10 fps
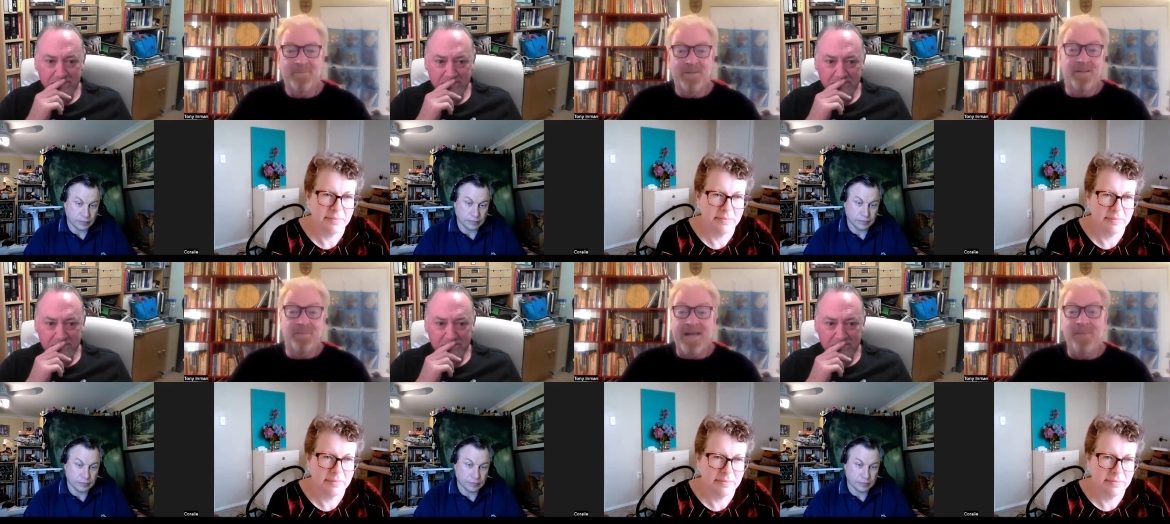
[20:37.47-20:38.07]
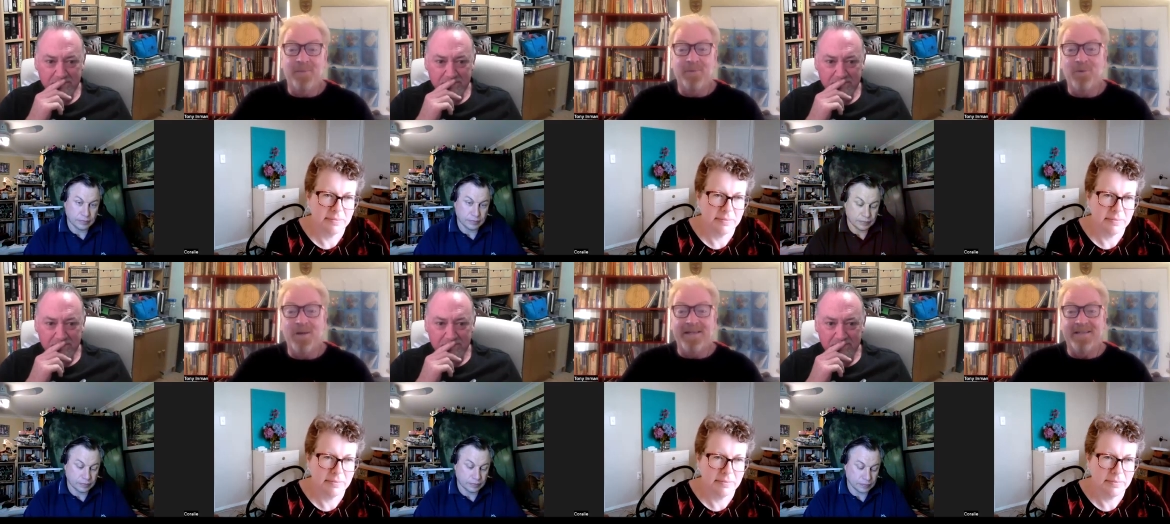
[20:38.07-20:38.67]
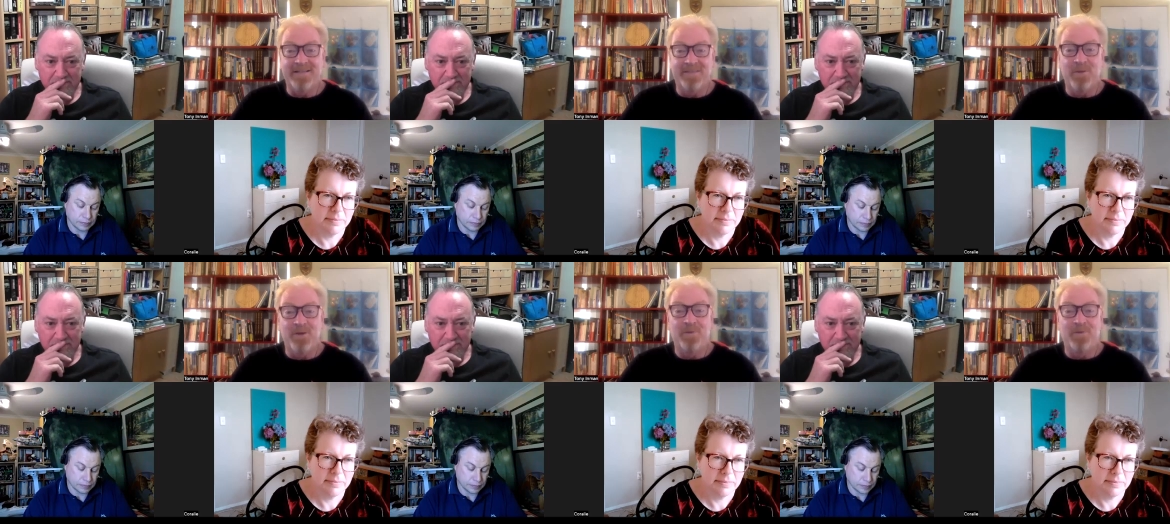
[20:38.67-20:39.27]
Speaker 1: You can be happy right in
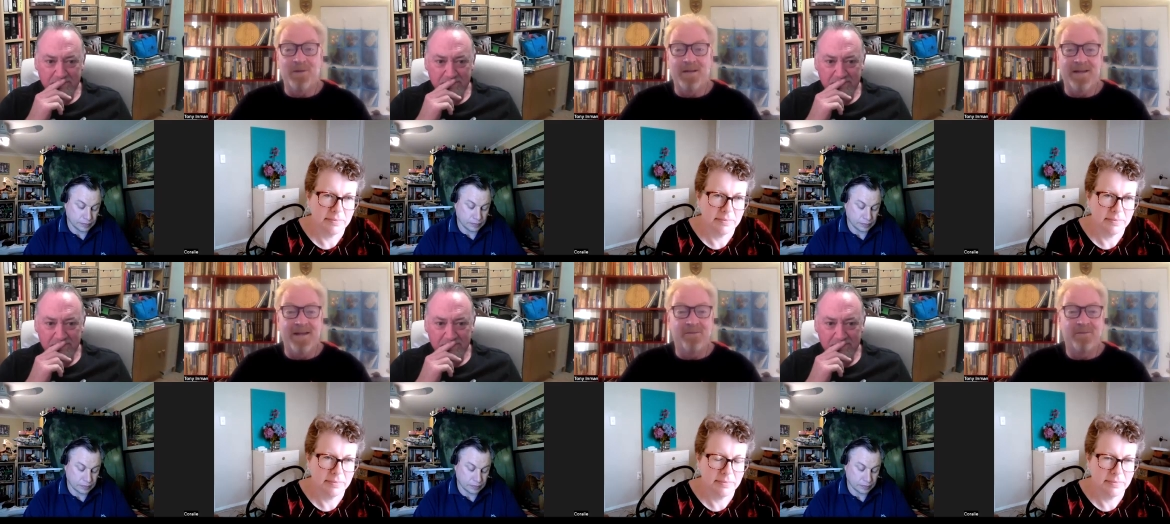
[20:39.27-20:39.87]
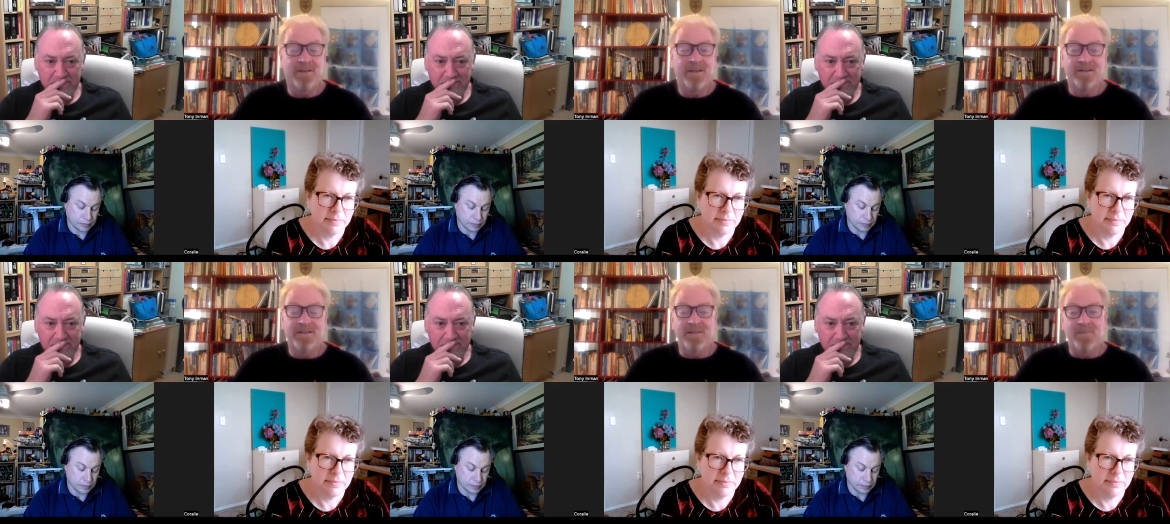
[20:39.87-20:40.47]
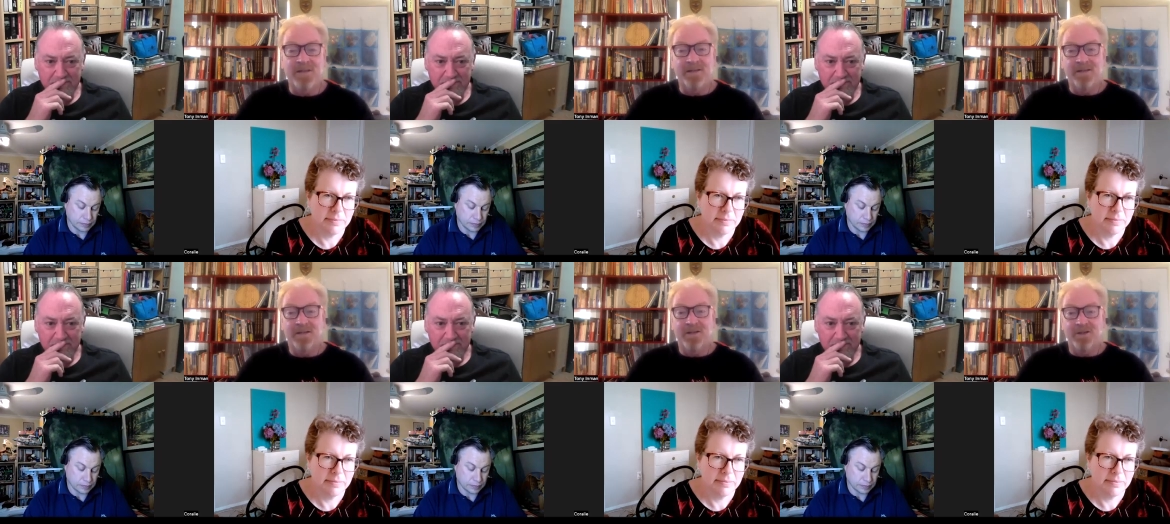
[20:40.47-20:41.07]
this moment, right now. Does that
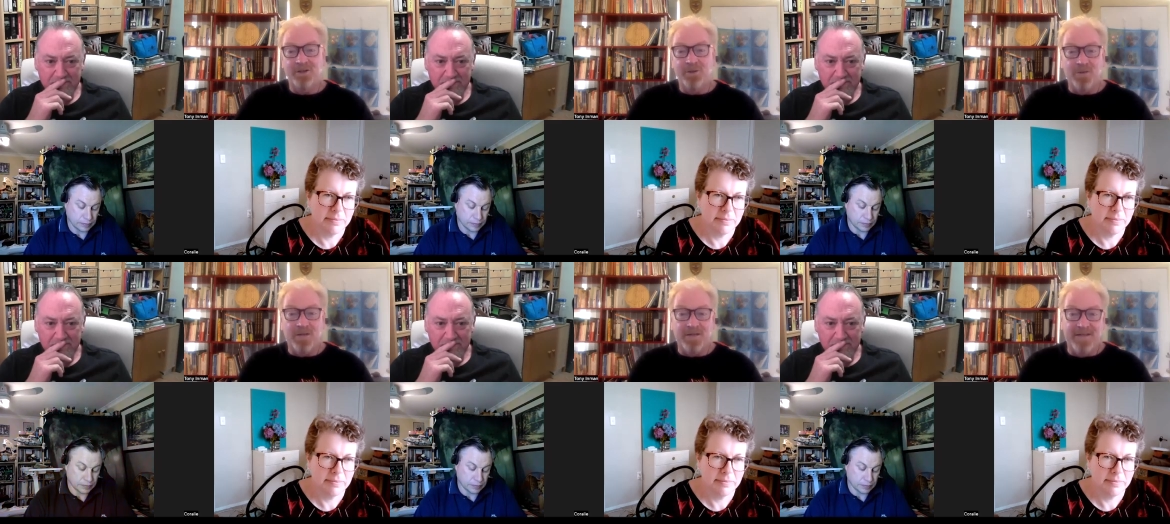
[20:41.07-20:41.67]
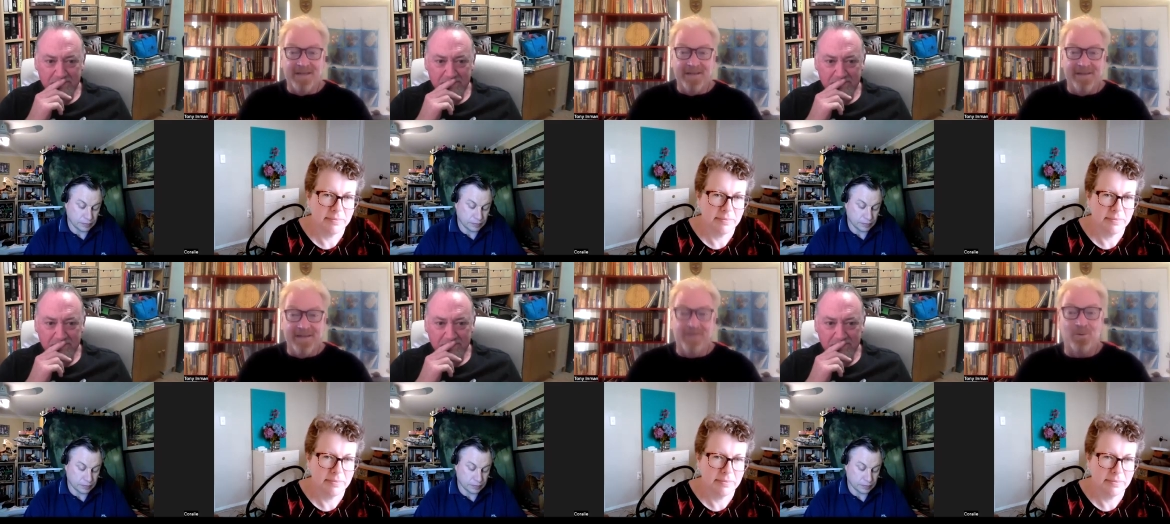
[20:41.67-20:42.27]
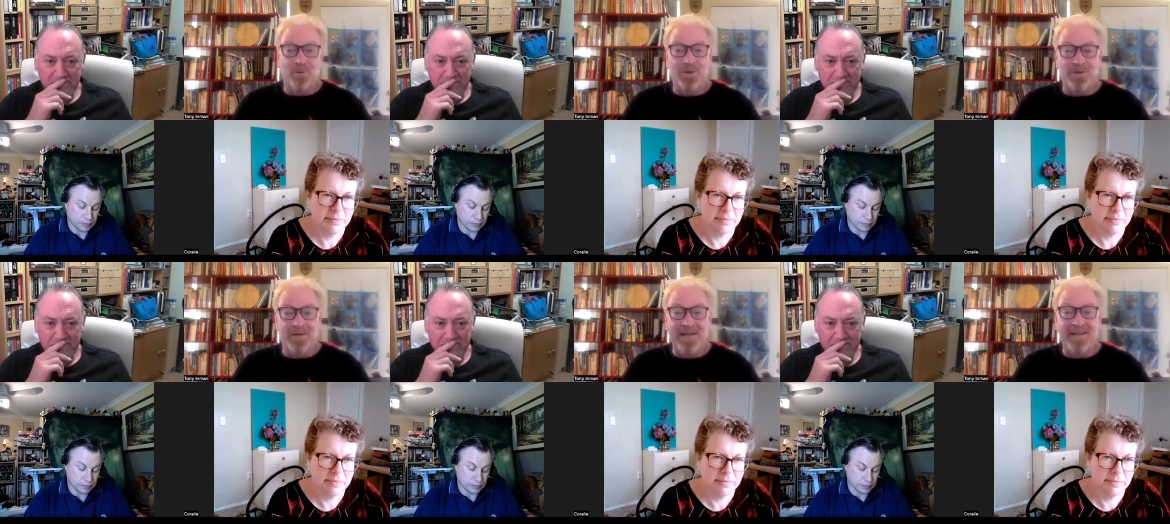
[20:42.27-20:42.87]
mean you're content that that's all
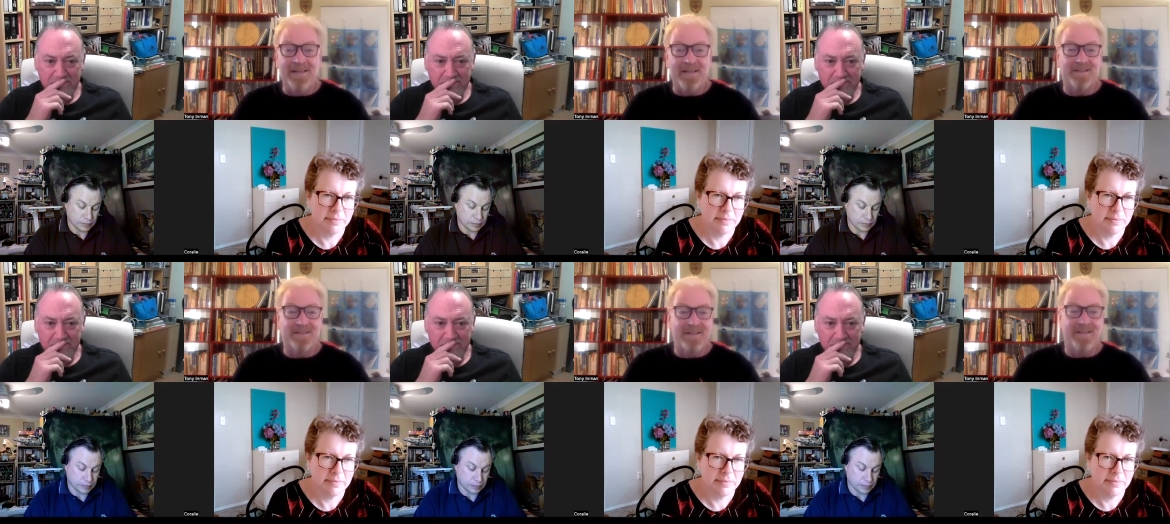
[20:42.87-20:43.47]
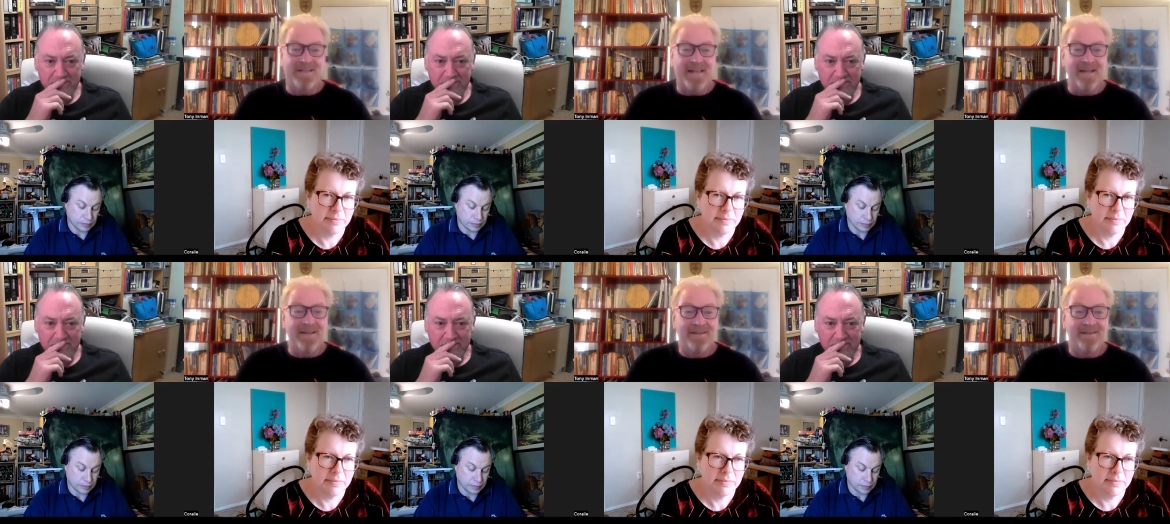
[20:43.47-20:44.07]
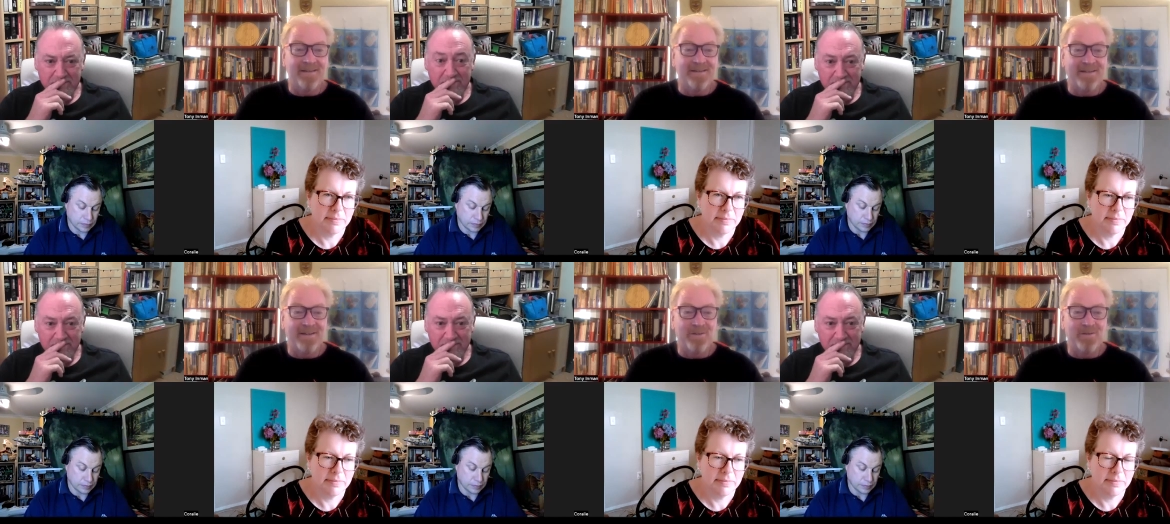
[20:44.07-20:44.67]
you need? That's that's the end. That
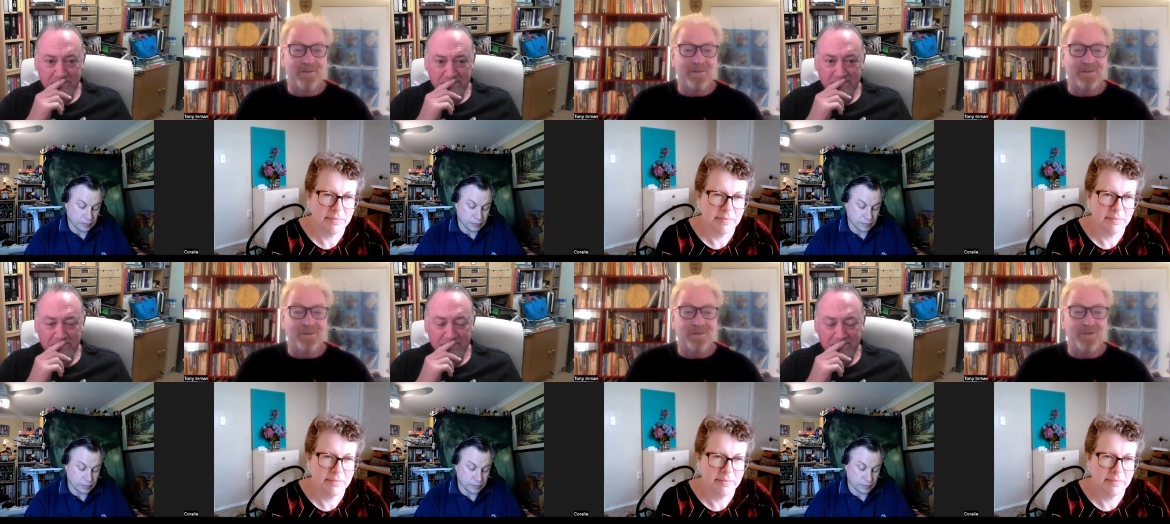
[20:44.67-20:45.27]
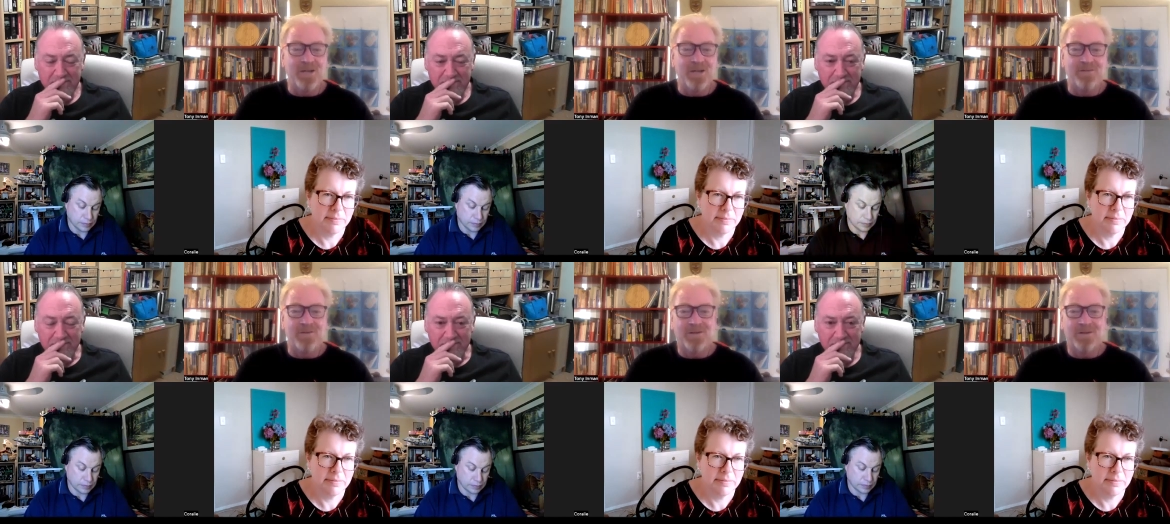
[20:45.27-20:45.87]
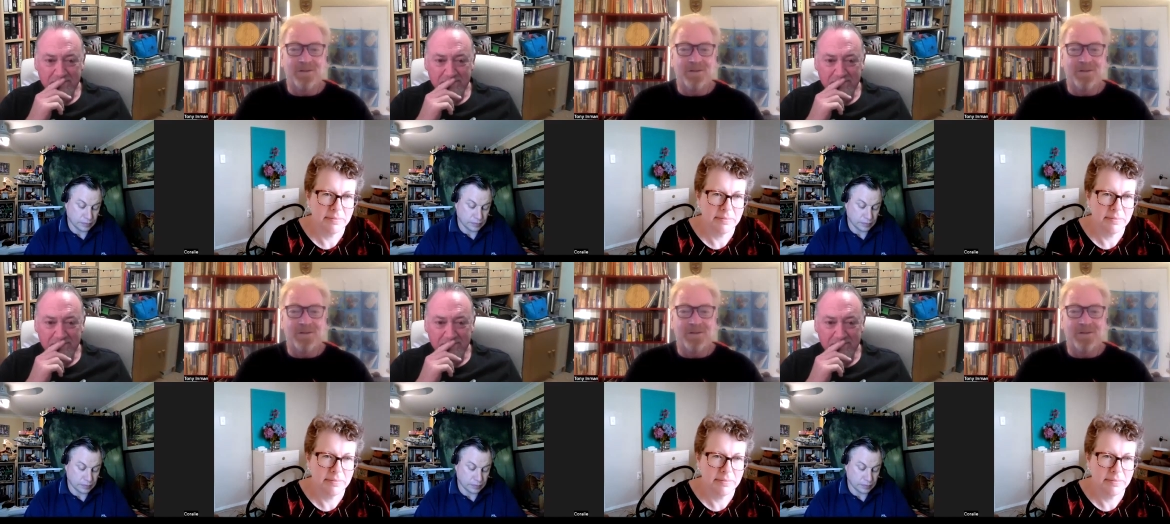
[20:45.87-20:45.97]
you know you've achieved mm.